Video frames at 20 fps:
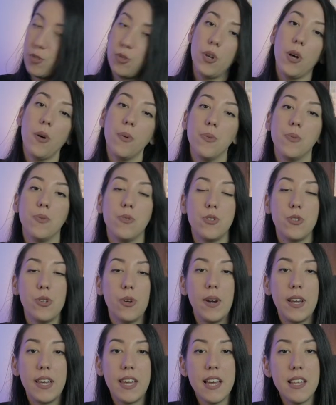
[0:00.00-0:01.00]
to go.
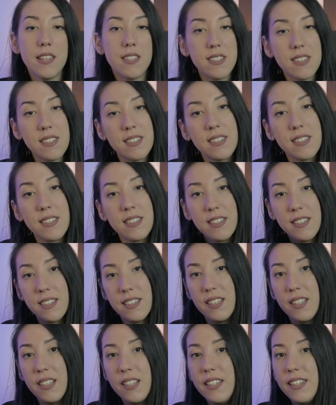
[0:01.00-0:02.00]
So I guess
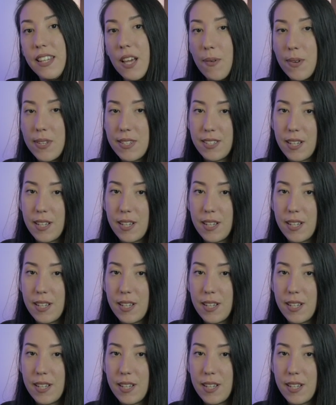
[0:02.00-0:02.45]
now it's